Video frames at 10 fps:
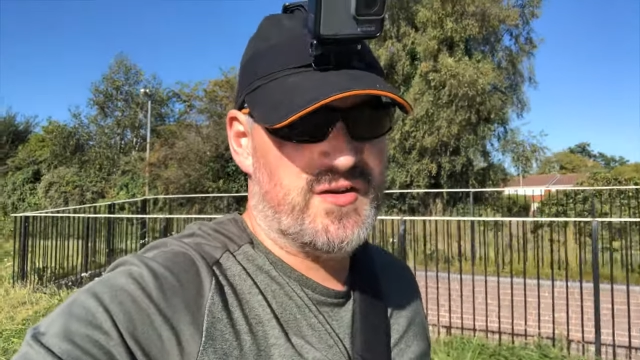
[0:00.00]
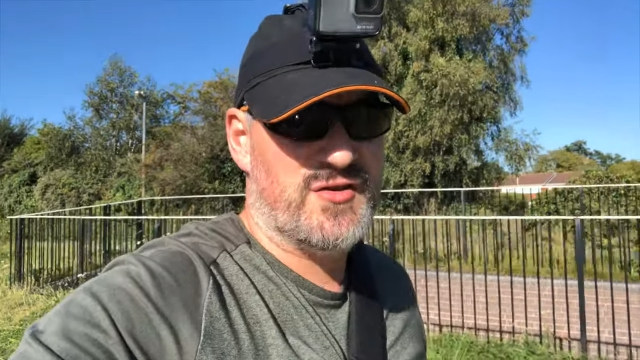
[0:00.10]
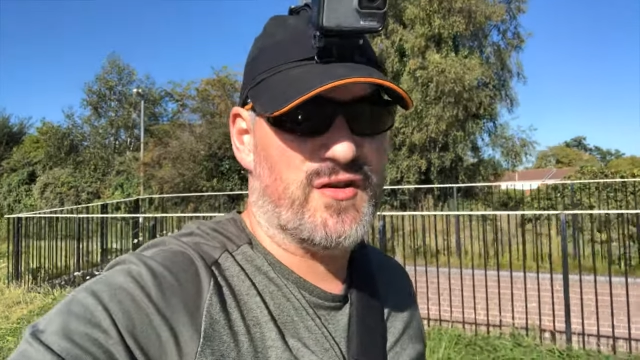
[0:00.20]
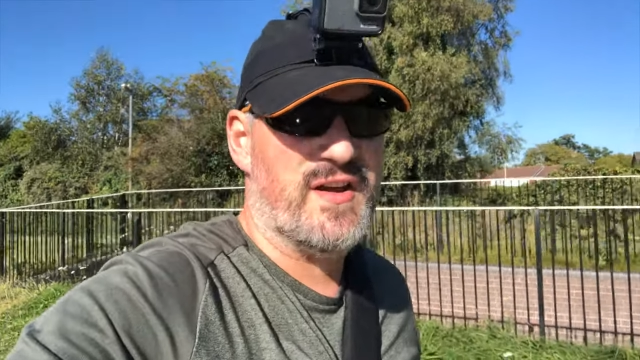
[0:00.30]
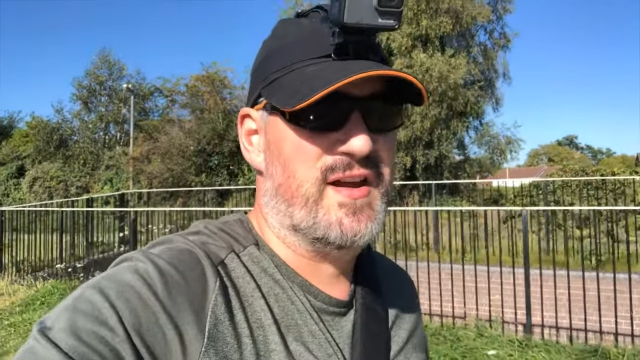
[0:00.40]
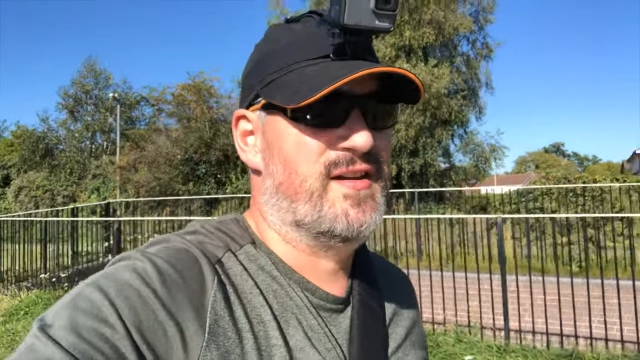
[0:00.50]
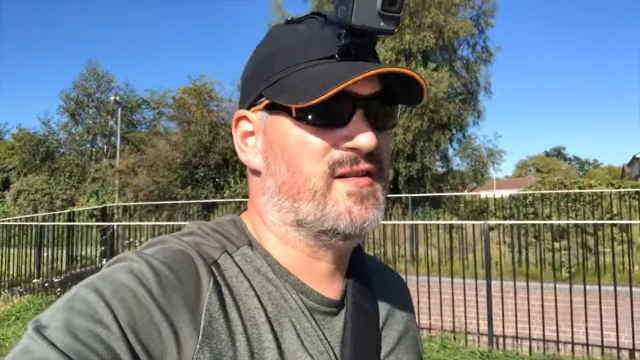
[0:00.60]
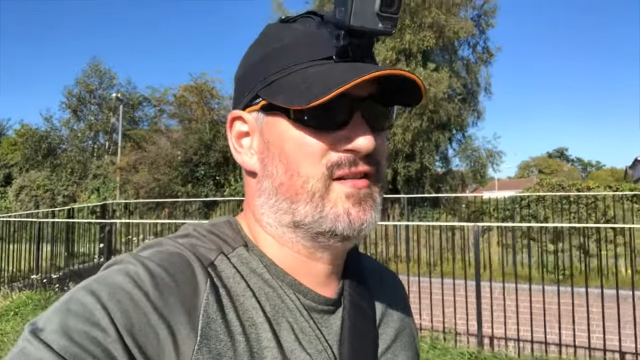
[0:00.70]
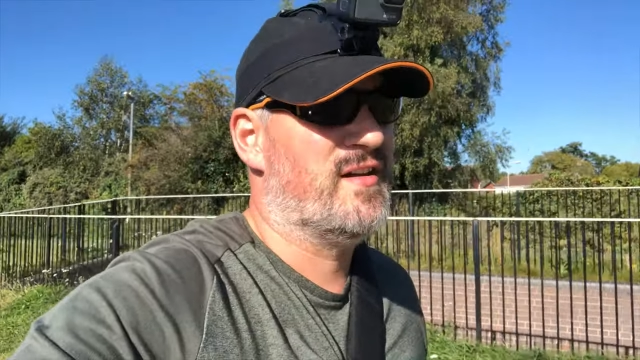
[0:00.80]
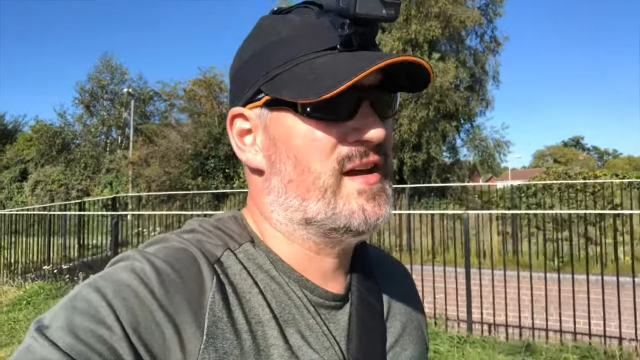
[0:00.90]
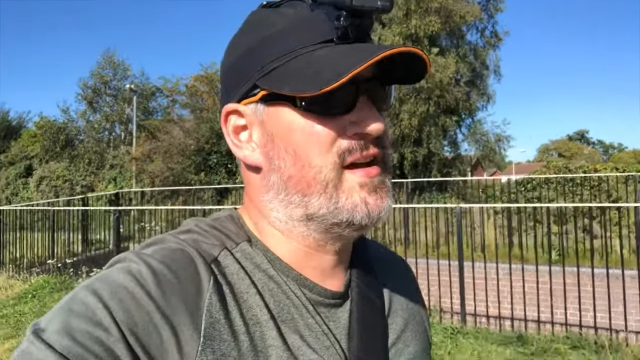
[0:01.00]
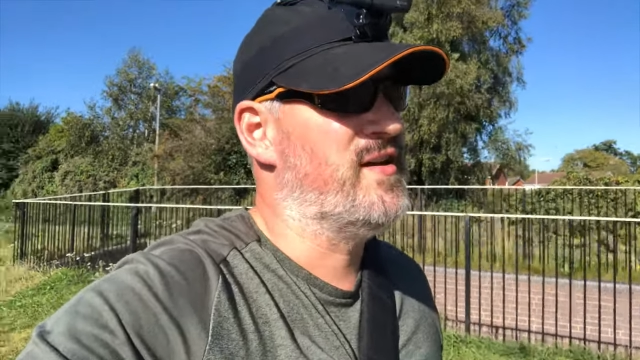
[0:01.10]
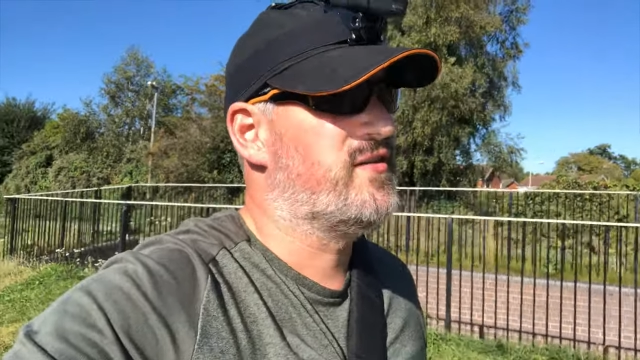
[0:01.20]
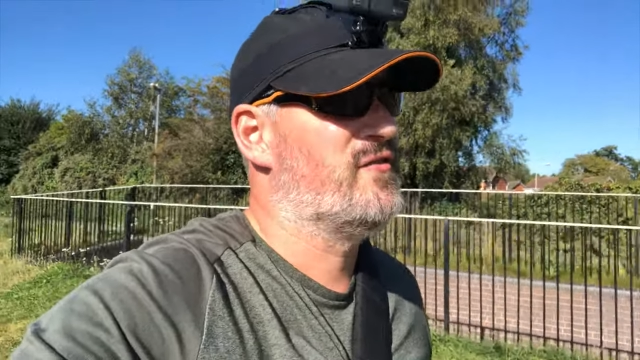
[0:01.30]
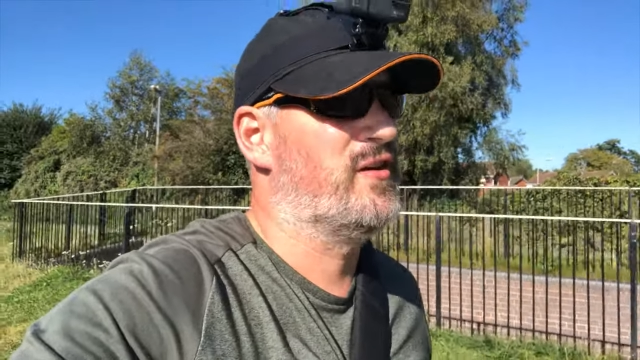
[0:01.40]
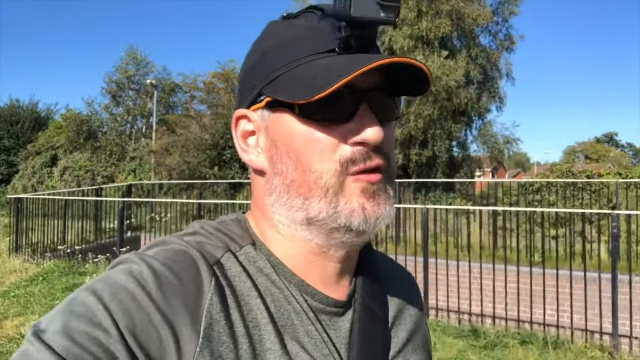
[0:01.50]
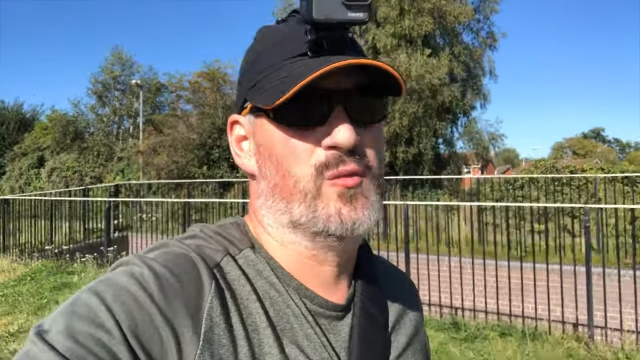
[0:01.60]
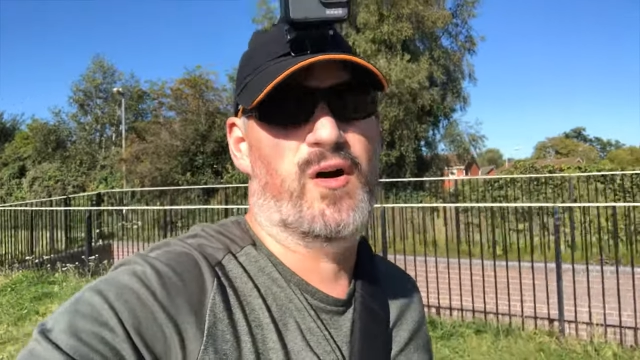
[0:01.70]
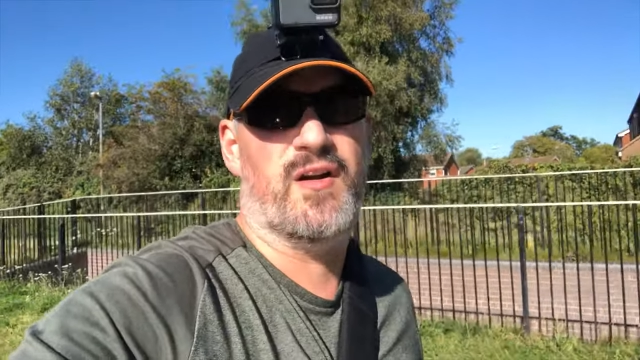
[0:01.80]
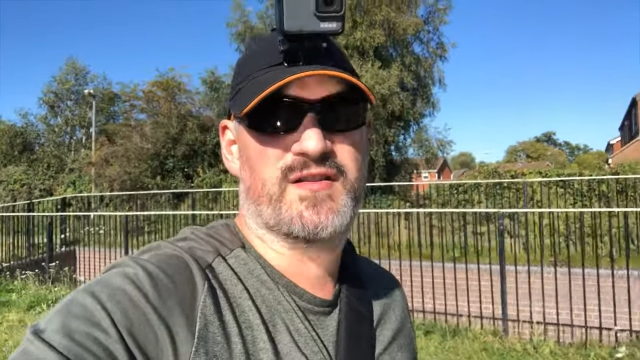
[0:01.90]
try here uh, for a little
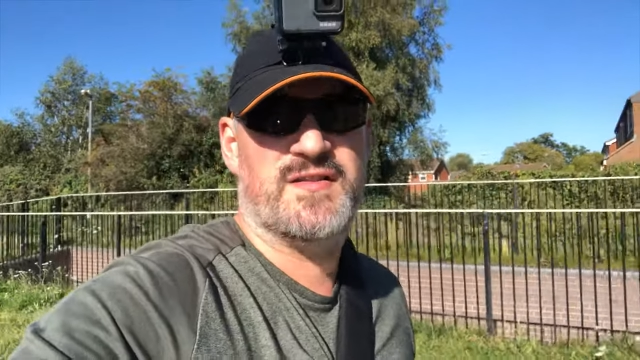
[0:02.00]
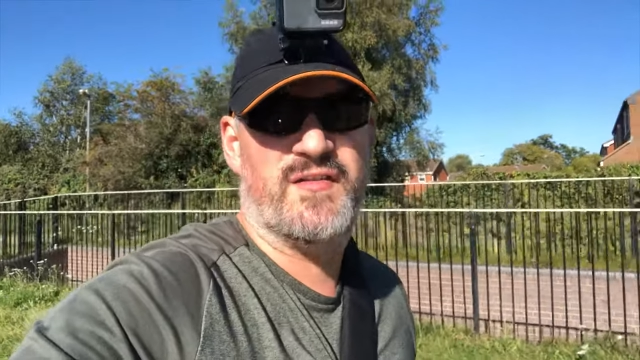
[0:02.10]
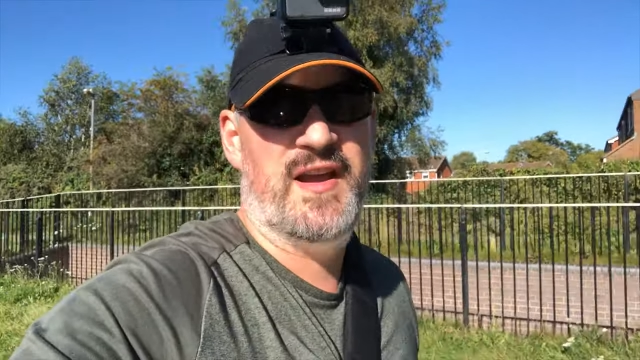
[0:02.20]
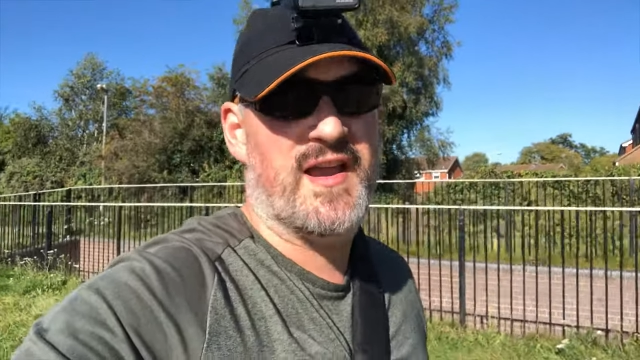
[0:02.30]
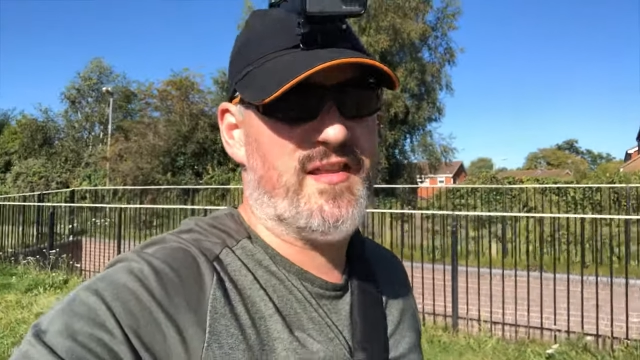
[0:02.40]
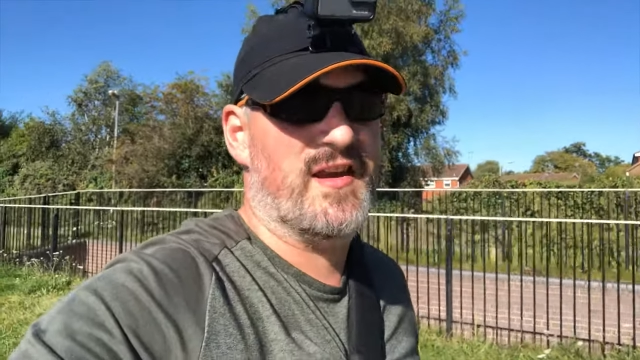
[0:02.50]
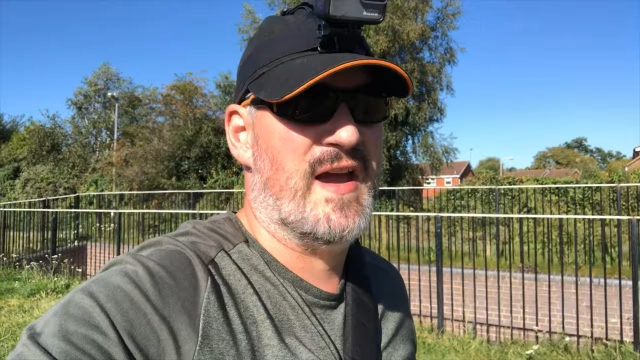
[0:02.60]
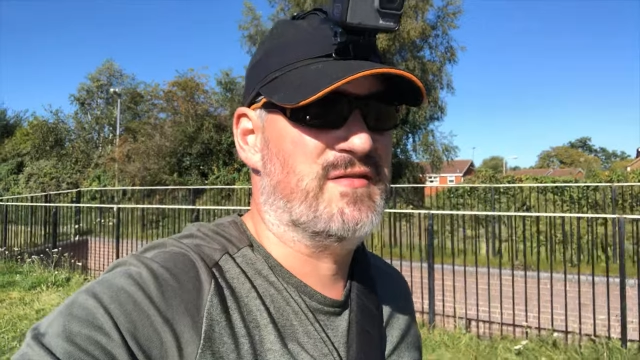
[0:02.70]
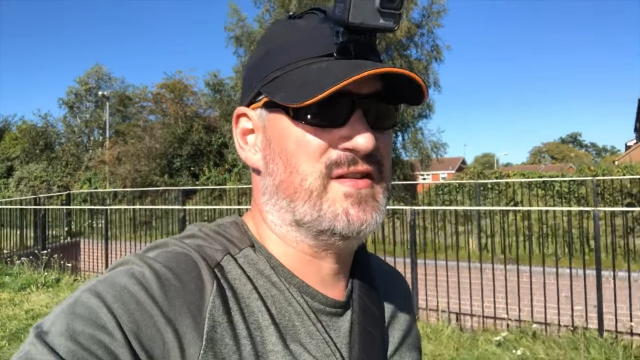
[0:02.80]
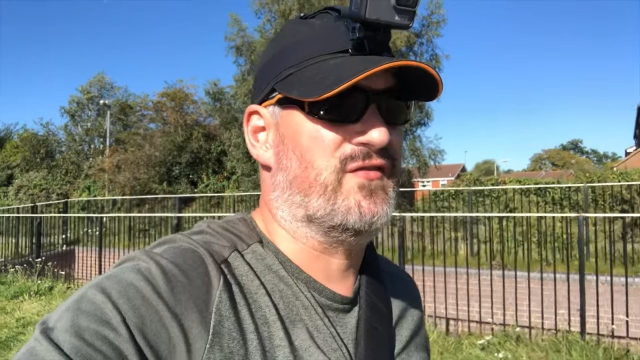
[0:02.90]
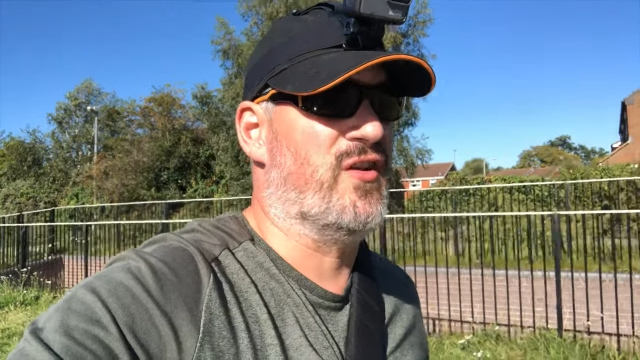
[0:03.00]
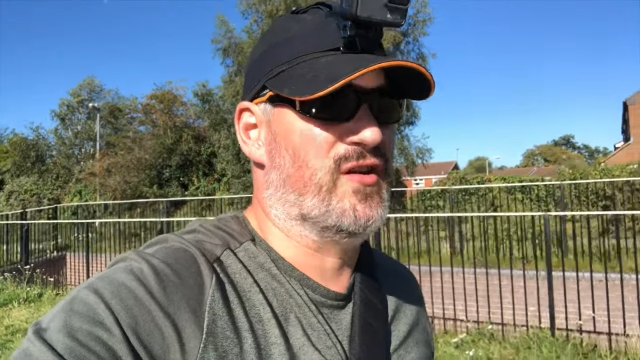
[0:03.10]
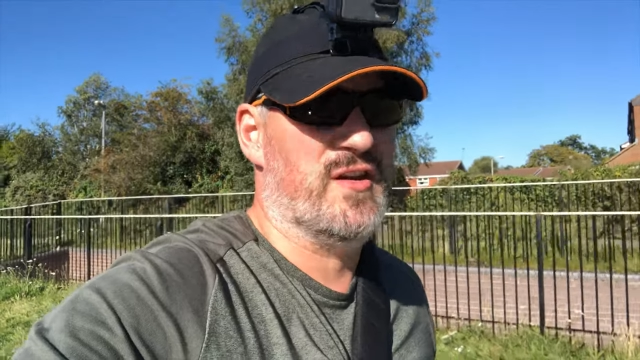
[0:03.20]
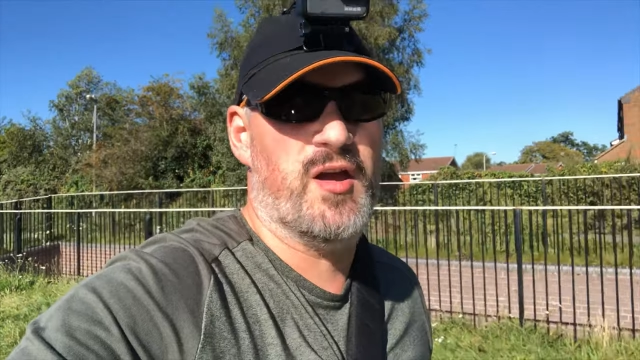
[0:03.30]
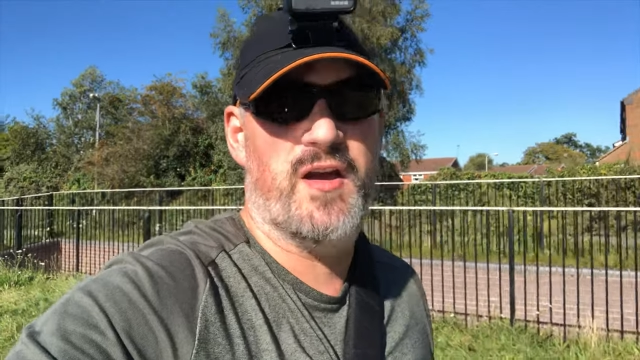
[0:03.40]
while and see if we can get anything out. If not,